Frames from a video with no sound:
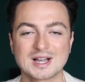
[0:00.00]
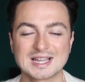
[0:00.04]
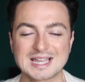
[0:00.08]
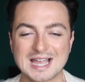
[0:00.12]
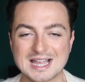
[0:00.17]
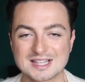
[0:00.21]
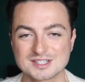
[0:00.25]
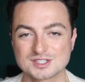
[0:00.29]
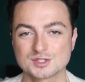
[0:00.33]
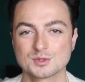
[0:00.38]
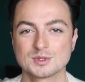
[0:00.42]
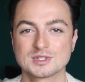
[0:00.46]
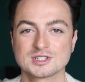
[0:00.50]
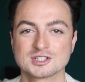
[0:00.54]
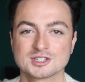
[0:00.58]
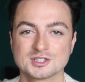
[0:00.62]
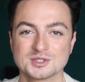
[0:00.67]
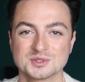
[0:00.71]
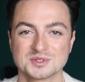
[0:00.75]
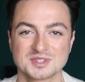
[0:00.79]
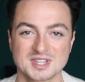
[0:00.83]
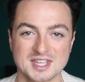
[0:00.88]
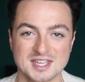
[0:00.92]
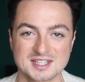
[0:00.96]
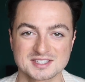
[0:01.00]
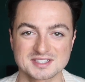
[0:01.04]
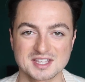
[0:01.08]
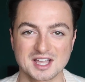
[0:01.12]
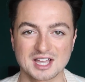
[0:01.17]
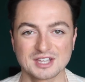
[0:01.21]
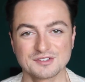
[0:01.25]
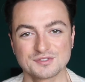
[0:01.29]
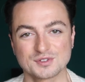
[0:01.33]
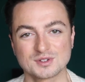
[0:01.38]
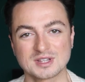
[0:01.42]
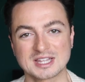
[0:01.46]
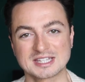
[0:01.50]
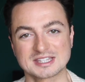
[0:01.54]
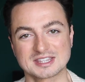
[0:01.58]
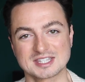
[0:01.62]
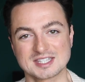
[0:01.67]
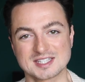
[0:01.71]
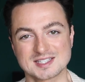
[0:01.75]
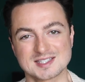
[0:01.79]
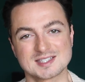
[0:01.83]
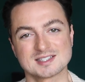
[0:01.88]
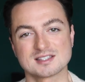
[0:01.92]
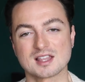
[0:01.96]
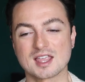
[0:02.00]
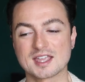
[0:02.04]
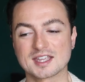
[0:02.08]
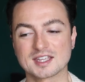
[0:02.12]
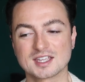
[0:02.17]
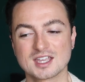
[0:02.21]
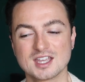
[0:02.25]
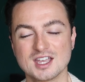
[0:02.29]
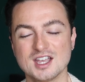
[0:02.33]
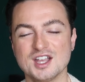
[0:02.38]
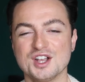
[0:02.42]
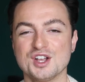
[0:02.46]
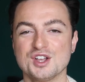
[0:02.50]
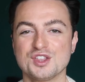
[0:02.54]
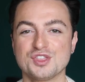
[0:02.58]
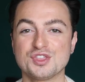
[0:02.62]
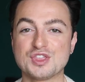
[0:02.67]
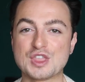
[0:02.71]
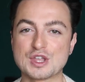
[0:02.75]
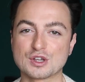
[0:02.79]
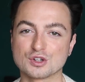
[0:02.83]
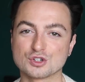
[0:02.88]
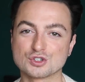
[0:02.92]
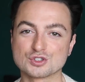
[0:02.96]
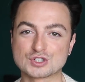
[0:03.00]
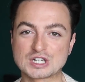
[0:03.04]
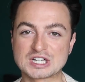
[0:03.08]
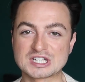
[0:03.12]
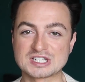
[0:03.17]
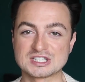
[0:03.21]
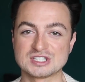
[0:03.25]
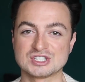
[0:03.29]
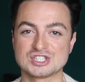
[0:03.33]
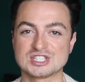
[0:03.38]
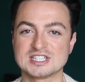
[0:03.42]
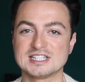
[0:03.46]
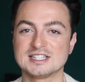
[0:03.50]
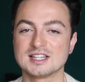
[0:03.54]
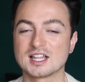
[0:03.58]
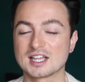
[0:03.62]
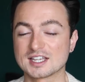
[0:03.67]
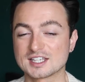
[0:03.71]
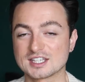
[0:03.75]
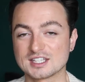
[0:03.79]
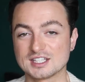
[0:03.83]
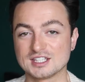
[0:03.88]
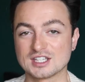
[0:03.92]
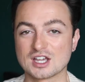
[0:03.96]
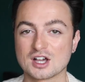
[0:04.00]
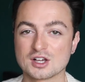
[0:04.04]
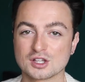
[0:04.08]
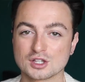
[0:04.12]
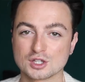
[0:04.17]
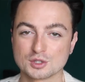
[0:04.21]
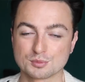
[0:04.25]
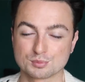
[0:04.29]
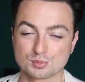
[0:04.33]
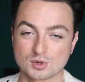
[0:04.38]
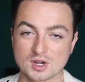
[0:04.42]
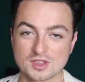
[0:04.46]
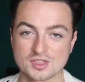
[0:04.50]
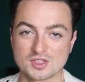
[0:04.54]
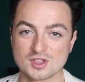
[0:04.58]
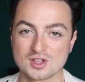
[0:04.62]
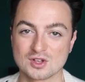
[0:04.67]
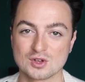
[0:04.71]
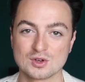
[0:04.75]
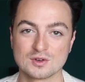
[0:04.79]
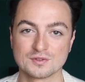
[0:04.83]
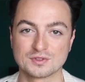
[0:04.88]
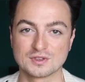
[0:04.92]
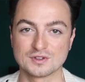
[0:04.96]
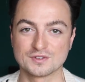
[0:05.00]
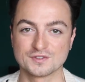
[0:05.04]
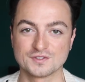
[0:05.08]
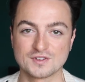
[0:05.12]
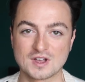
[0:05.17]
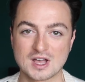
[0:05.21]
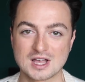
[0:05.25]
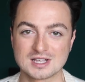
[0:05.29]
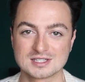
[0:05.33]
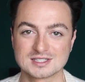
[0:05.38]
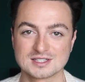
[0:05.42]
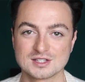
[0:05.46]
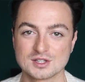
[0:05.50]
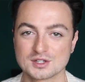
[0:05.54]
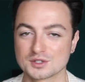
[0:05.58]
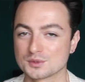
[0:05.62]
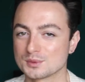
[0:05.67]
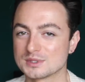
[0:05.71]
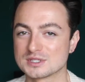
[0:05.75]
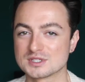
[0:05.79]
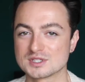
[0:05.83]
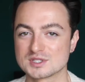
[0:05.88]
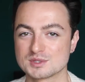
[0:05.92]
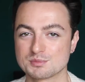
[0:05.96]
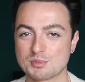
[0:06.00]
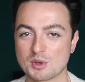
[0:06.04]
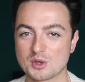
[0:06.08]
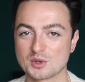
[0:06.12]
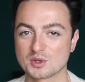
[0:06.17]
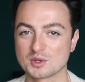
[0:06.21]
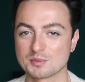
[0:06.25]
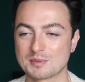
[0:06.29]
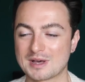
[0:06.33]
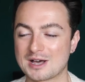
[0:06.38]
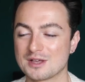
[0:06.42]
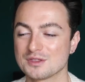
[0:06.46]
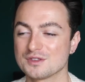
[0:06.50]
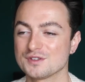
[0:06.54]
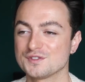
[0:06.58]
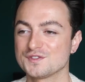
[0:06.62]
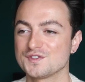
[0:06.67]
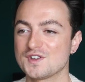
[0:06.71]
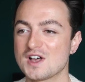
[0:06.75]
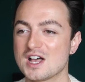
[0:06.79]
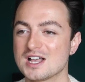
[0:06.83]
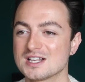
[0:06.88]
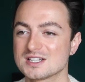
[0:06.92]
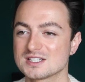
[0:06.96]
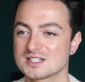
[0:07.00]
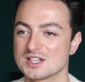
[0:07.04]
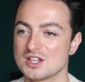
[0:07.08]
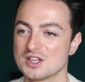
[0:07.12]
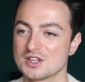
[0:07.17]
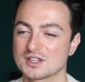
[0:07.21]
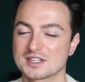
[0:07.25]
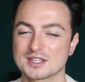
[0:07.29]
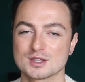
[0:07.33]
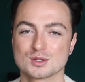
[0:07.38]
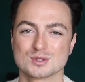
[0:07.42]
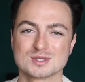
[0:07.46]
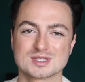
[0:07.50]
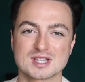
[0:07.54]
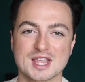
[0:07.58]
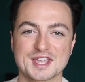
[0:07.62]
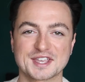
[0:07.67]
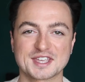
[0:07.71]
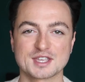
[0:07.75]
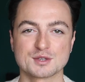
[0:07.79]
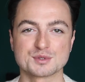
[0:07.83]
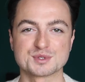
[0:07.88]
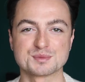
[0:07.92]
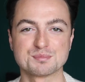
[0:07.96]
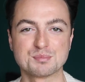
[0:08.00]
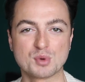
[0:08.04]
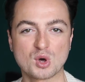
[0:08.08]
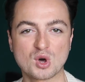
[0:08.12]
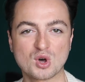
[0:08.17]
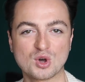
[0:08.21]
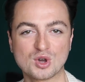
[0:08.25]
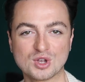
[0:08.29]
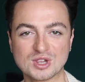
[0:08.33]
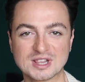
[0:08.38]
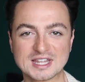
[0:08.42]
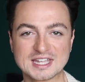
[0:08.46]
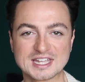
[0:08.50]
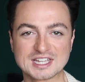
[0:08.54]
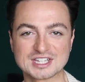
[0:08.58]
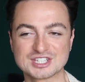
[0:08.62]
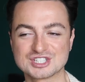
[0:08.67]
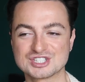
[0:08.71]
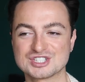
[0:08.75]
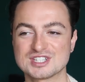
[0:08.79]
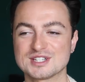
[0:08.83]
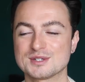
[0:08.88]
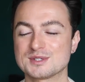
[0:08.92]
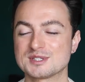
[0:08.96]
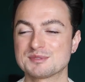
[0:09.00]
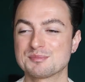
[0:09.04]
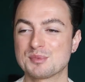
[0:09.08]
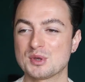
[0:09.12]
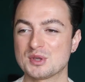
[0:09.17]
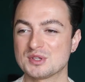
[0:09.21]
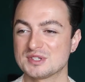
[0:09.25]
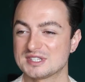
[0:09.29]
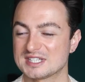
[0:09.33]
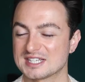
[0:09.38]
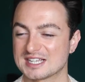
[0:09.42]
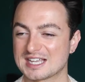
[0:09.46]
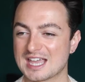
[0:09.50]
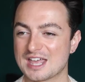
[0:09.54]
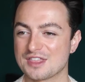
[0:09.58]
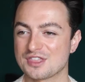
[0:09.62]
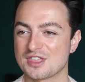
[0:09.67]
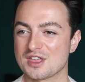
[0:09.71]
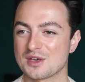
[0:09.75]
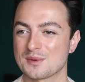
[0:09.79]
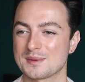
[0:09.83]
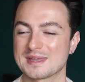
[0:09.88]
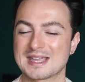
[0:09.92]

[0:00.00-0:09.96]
I had to include this. I feel like this is like the grungy, like younger brother of the first look we just spoke about. The first look, it was like it was polished, it was put together.